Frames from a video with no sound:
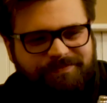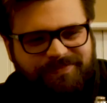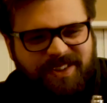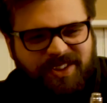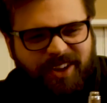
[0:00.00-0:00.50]

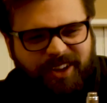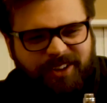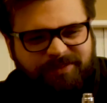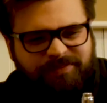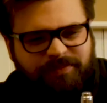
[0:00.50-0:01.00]
Stuck.
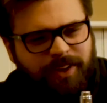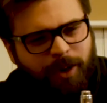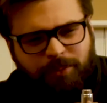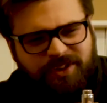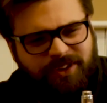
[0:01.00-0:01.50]

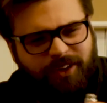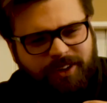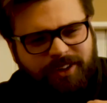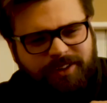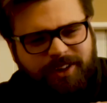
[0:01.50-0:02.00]
Yep, we're
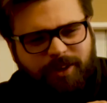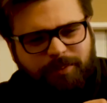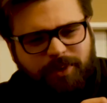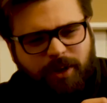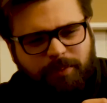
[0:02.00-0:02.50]
stuck.
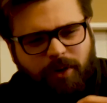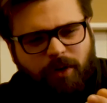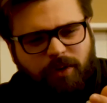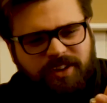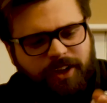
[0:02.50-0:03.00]
Yep.
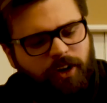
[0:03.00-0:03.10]
Oh, take